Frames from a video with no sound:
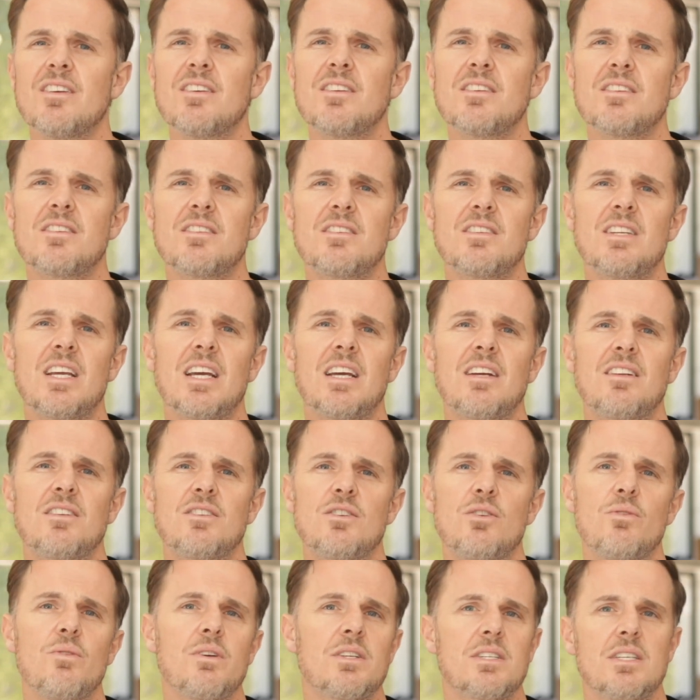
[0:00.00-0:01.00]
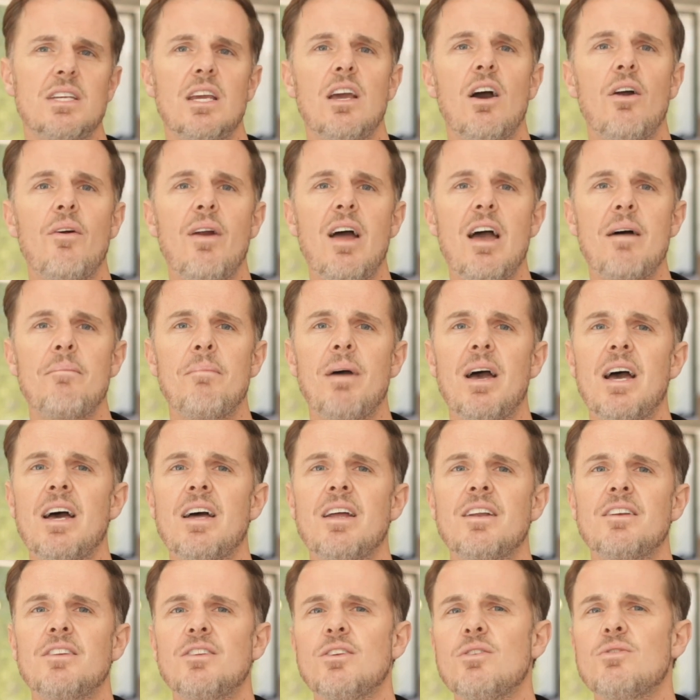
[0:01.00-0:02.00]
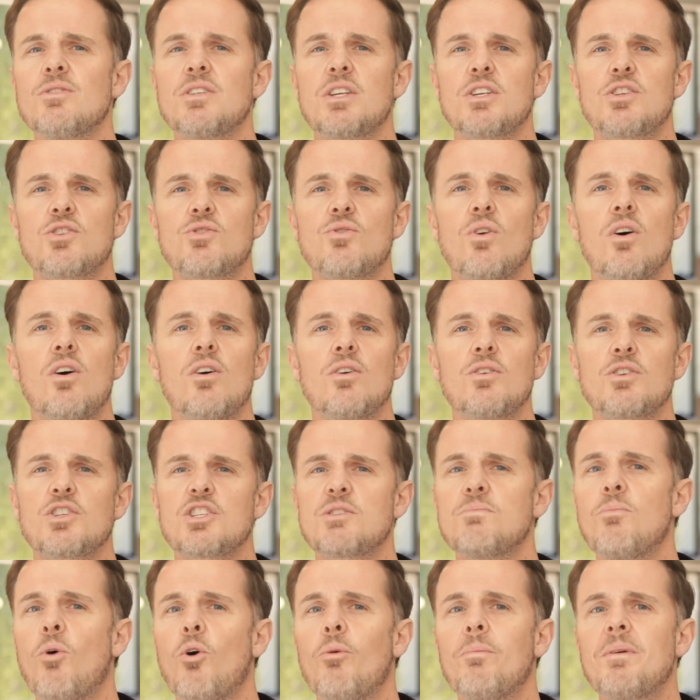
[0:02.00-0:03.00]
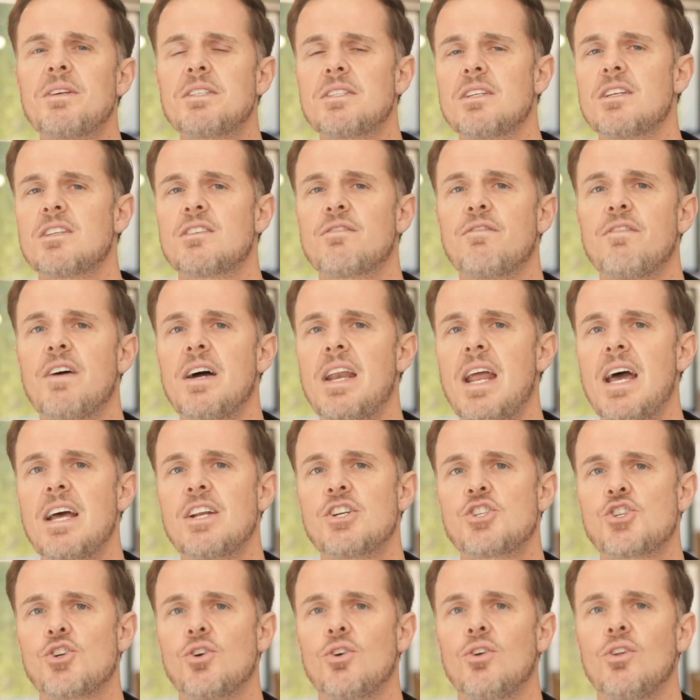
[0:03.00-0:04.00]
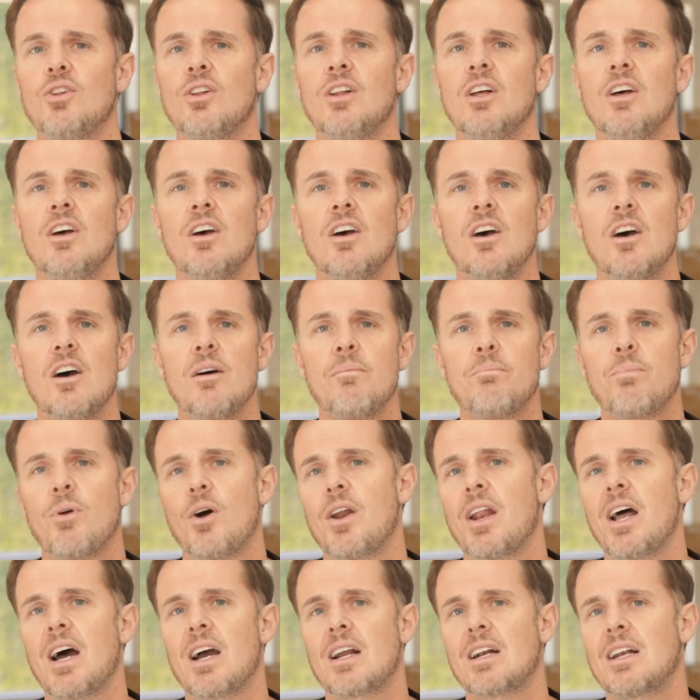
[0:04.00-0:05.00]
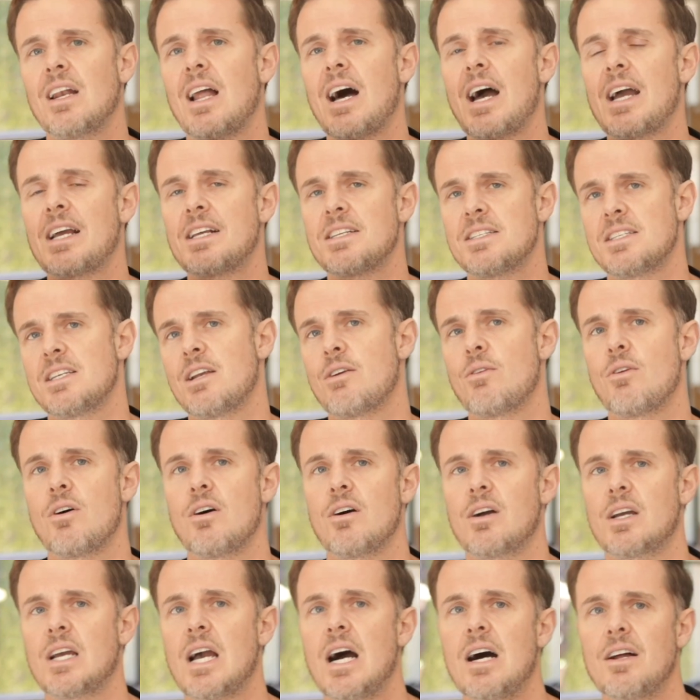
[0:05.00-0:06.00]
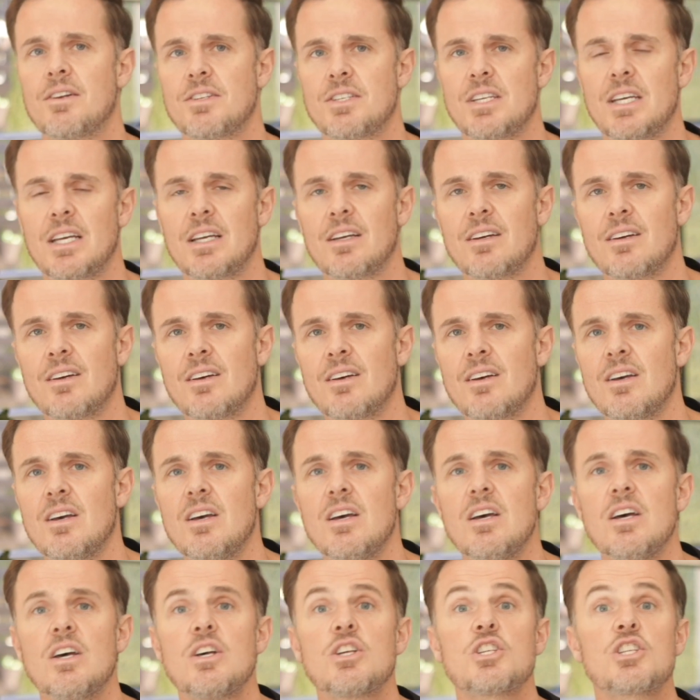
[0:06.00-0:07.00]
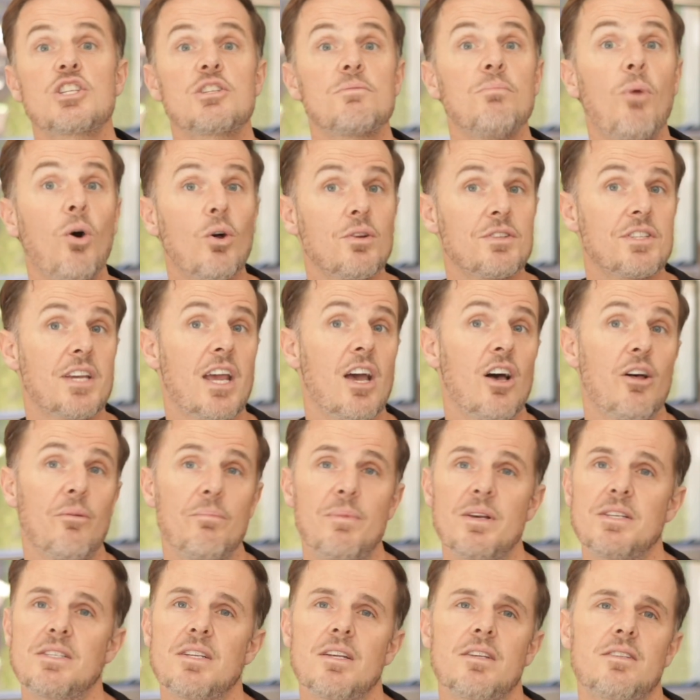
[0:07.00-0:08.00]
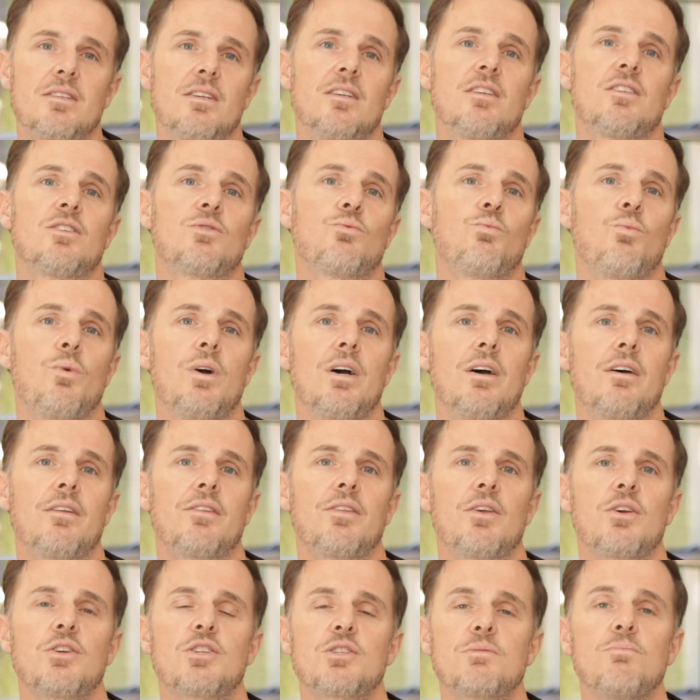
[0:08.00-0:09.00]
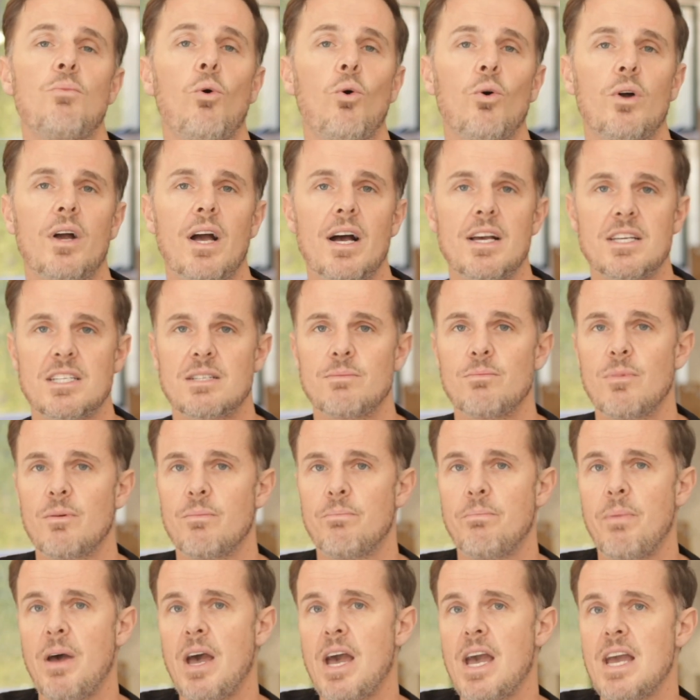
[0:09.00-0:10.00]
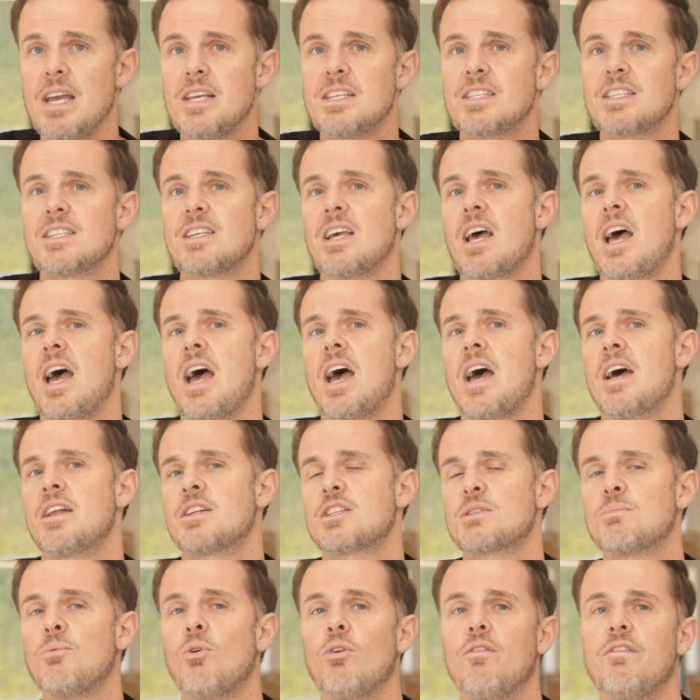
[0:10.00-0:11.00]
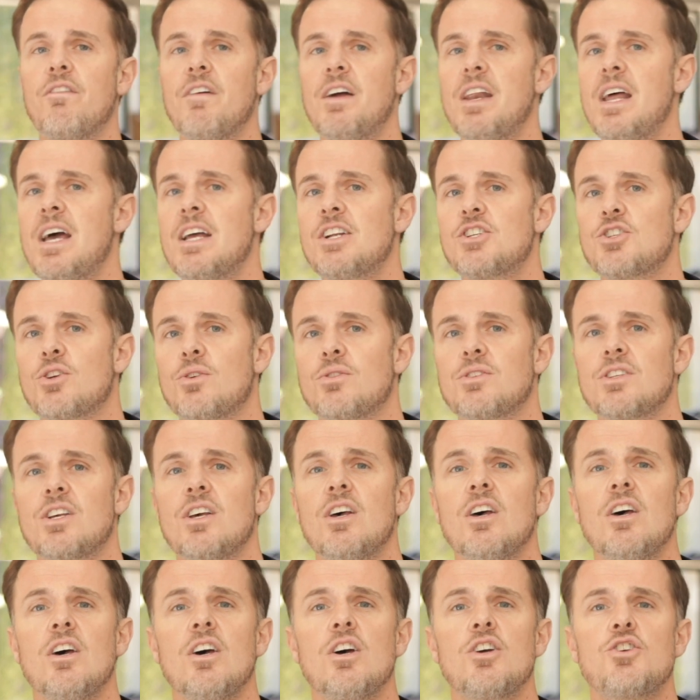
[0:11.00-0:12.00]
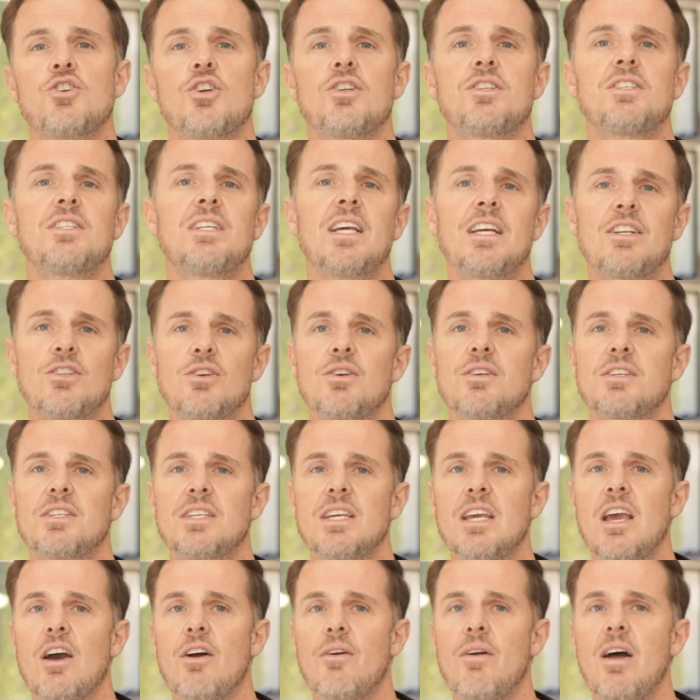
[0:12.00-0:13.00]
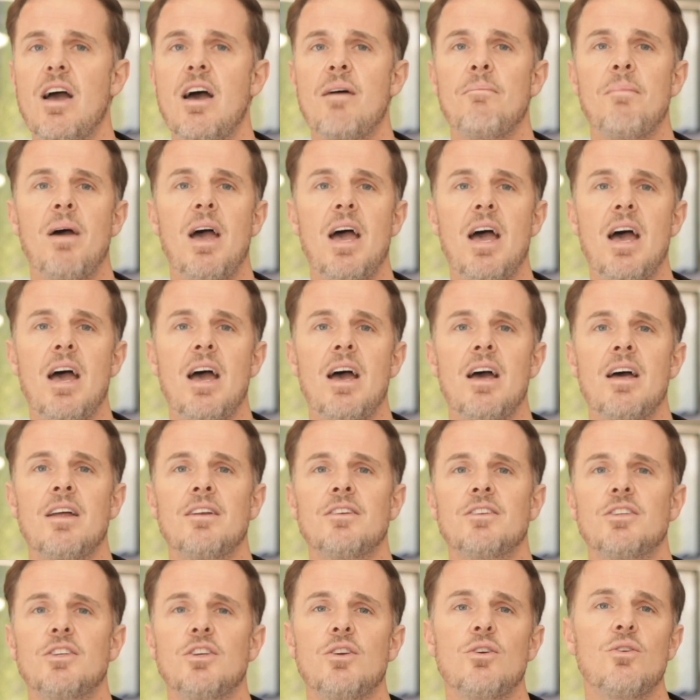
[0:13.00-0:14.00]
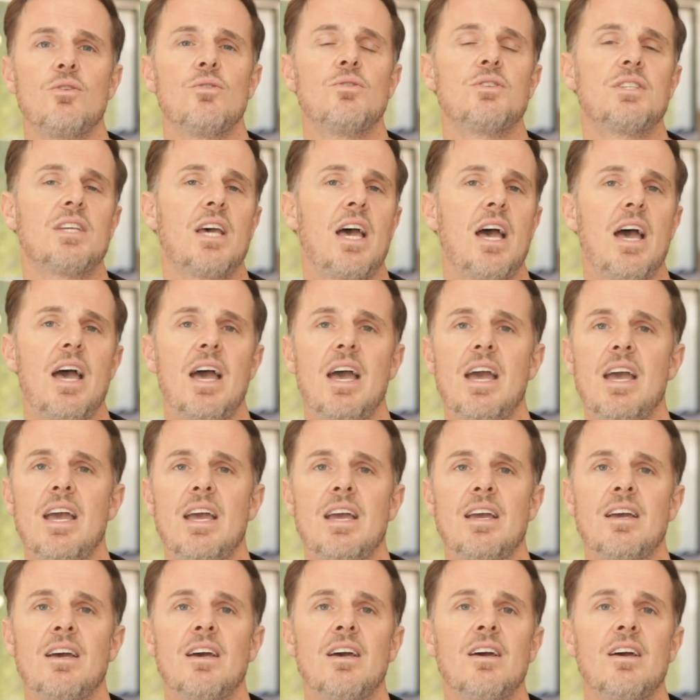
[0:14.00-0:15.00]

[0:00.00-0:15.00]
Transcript: stick to a CRM and use a strong small business financial product like Xero Accounting. Small-scale businesses with small customer base and small financials should stick to a CRM and use a